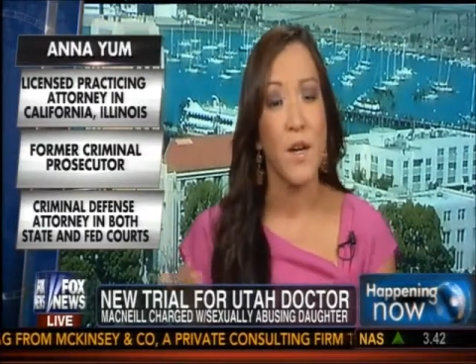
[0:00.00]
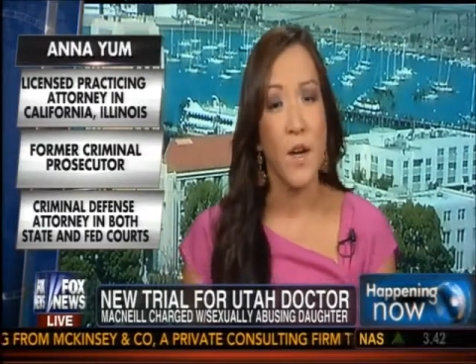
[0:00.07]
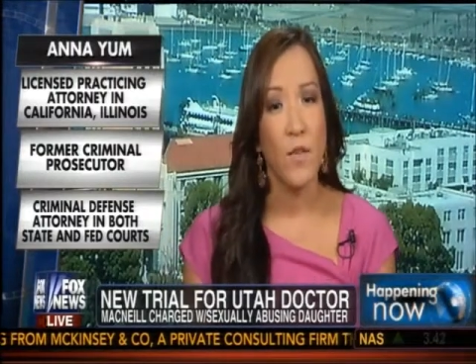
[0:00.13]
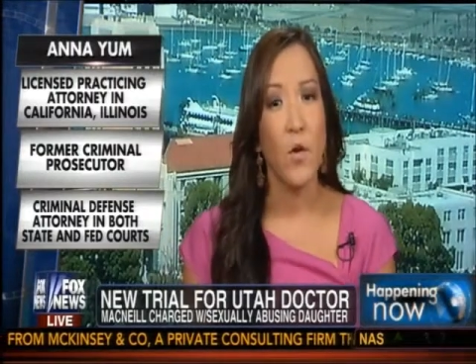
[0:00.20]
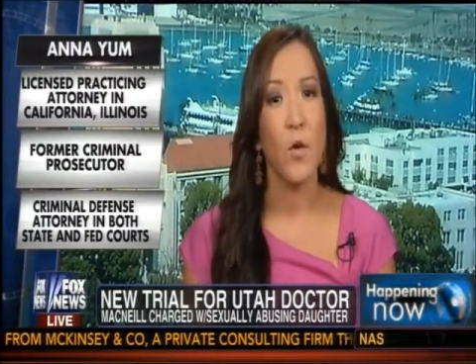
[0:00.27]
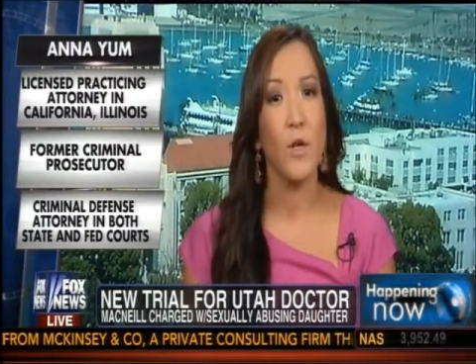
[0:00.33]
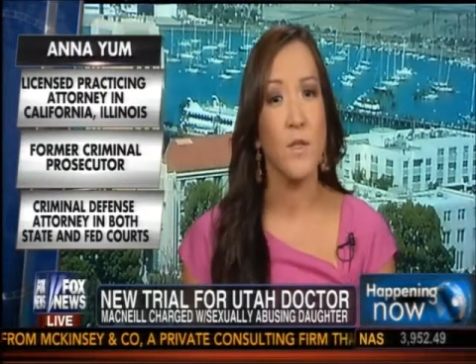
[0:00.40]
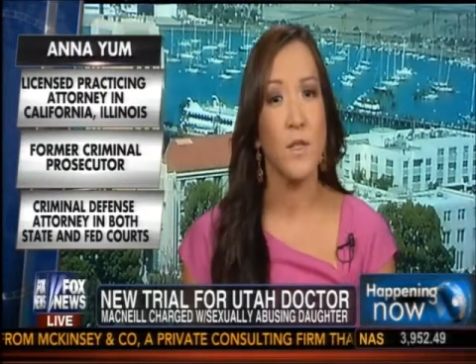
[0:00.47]
of
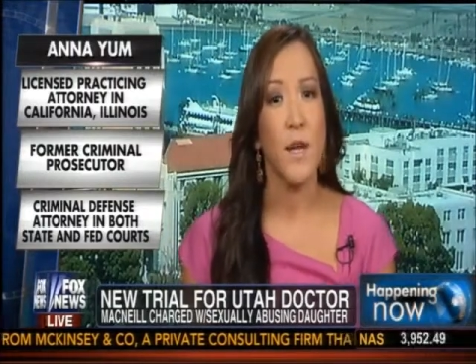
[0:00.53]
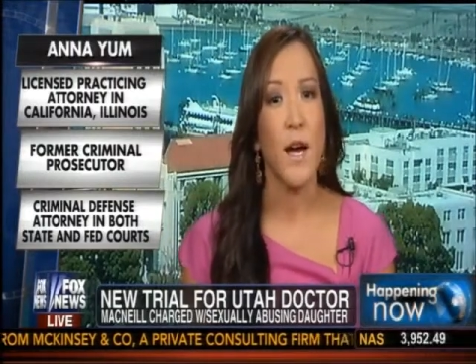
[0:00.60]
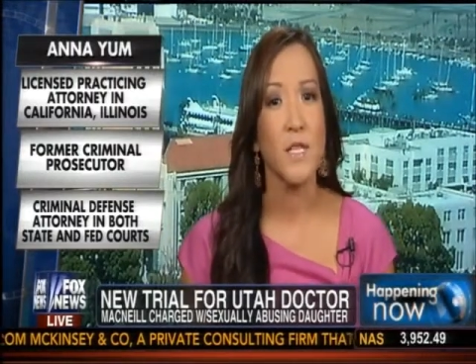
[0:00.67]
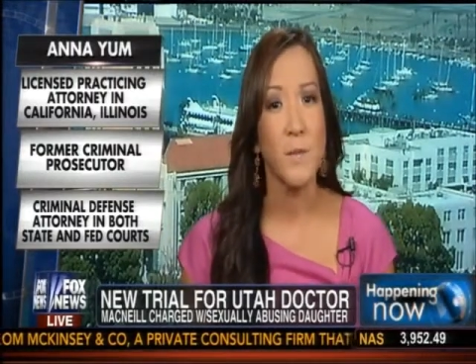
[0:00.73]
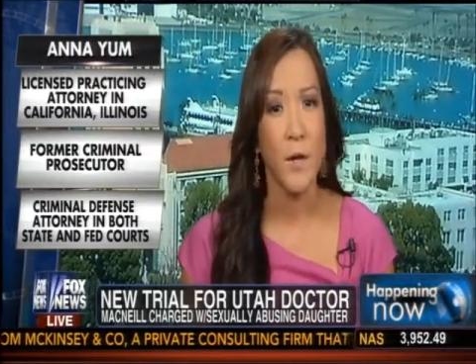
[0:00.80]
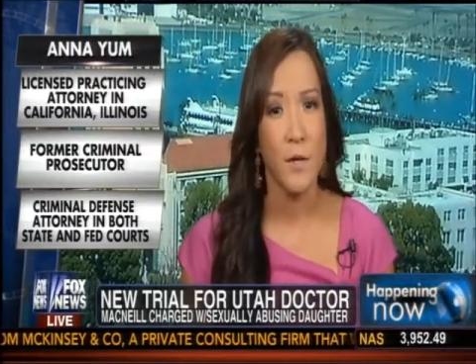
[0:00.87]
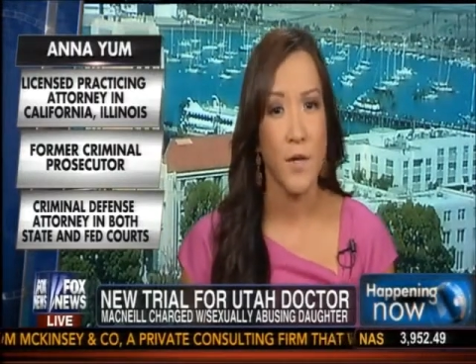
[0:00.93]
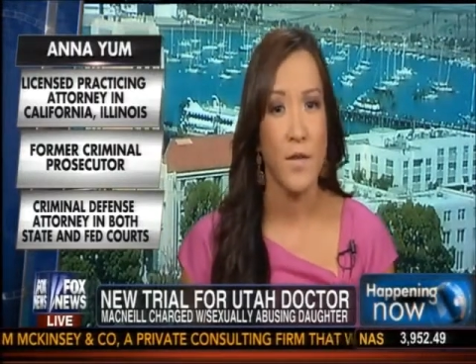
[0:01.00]
course, the
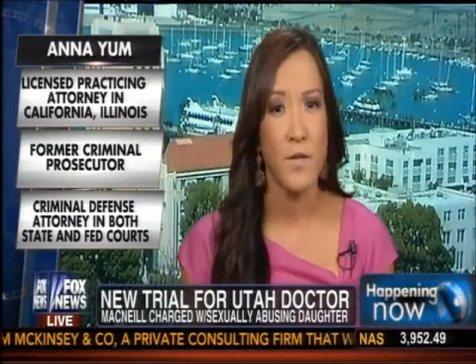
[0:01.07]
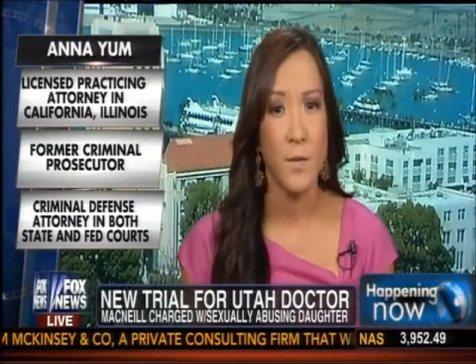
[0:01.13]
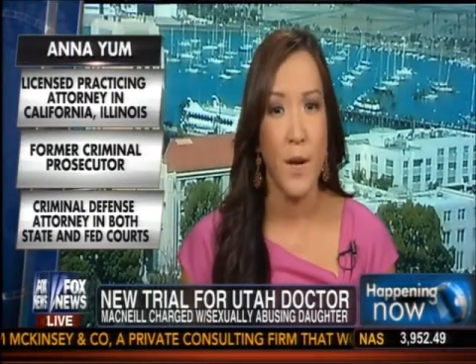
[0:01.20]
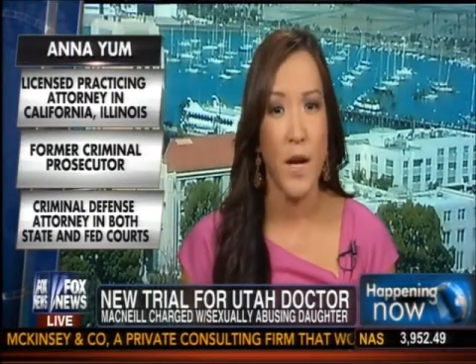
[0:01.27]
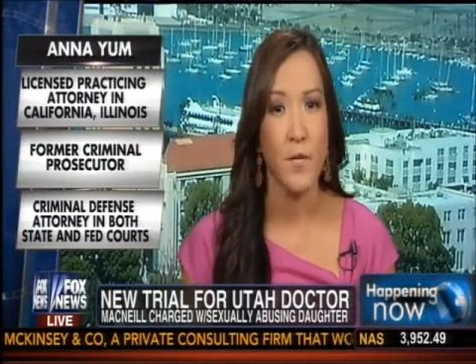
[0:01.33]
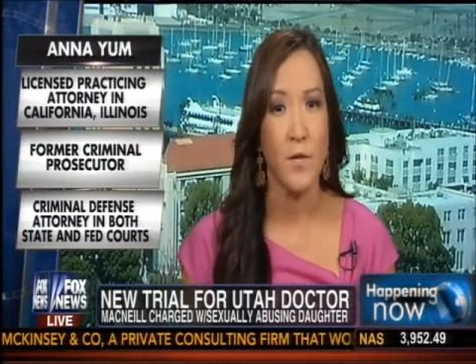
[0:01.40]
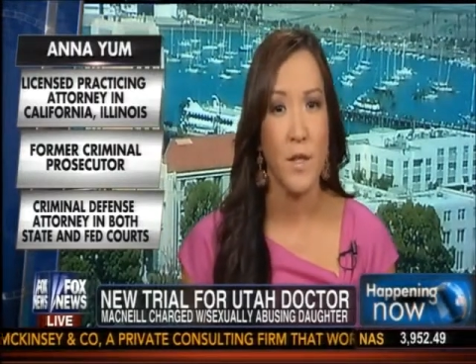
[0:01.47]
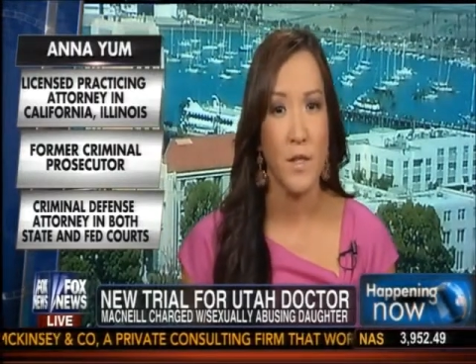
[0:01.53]
taxpayers have to
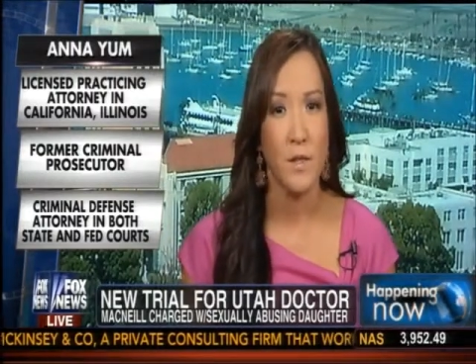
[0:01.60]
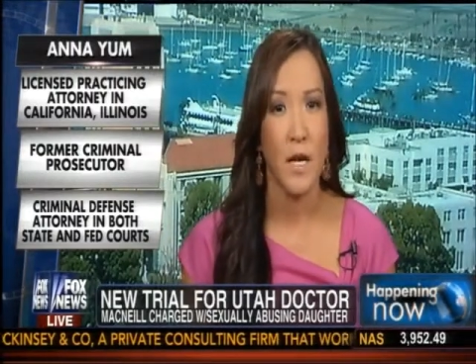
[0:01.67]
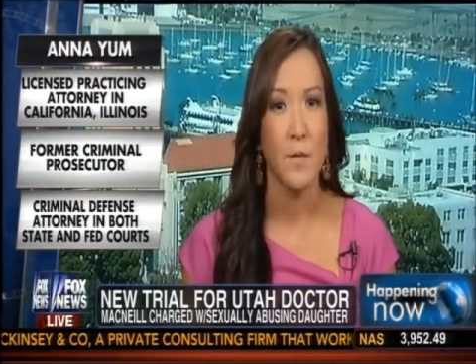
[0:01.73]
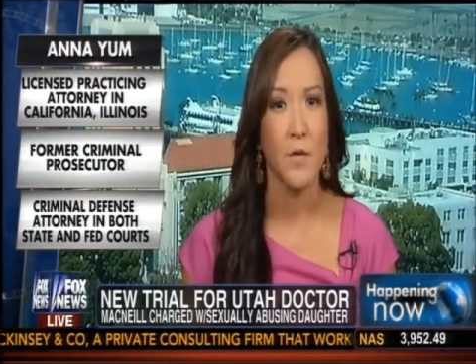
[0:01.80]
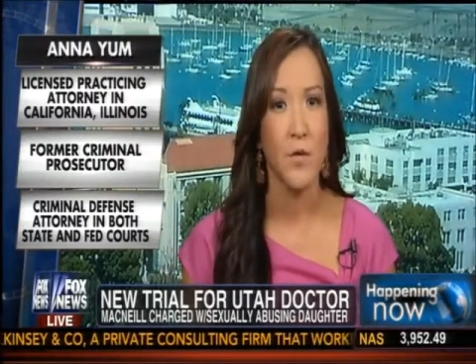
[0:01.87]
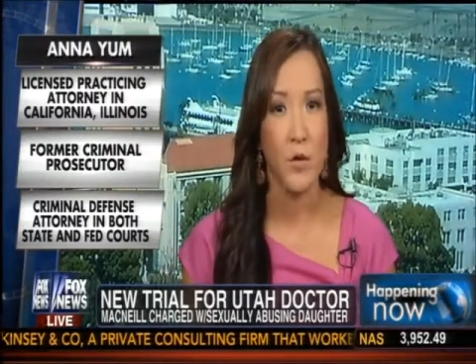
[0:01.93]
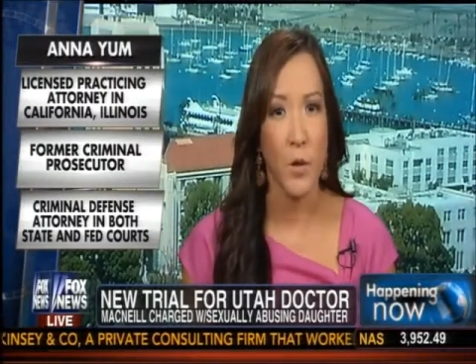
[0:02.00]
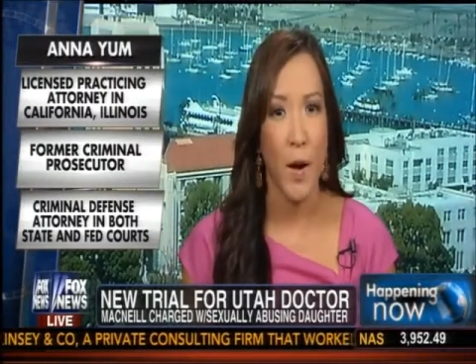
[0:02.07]
pay for this type
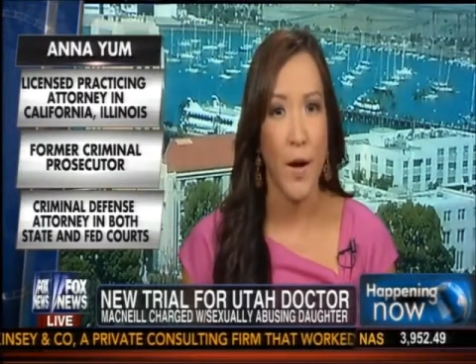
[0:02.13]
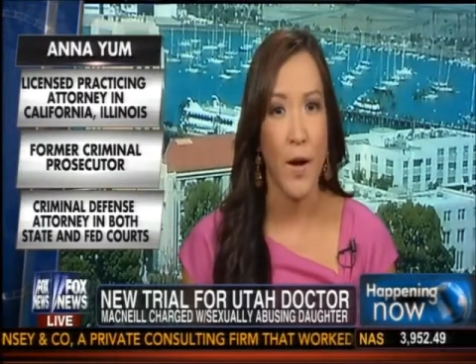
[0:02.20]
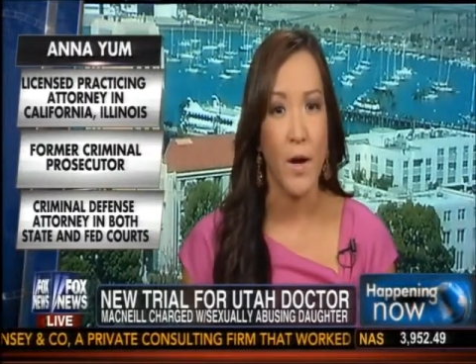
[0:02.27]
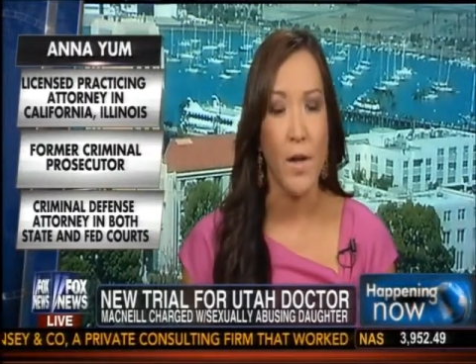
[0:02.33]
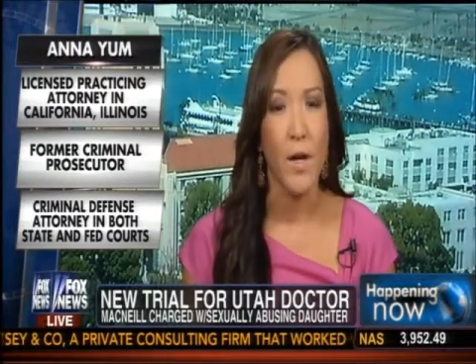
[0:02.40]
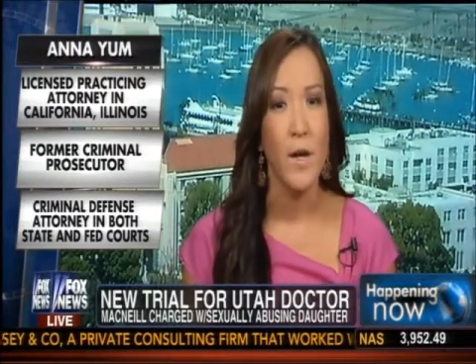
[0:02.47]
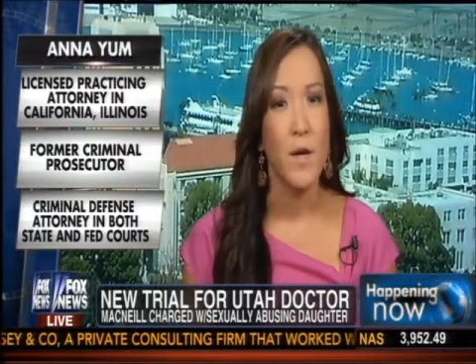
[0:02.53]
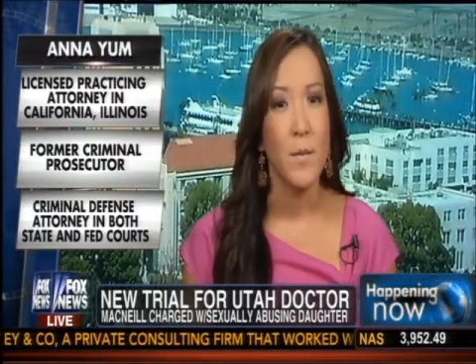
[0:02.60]
of trial.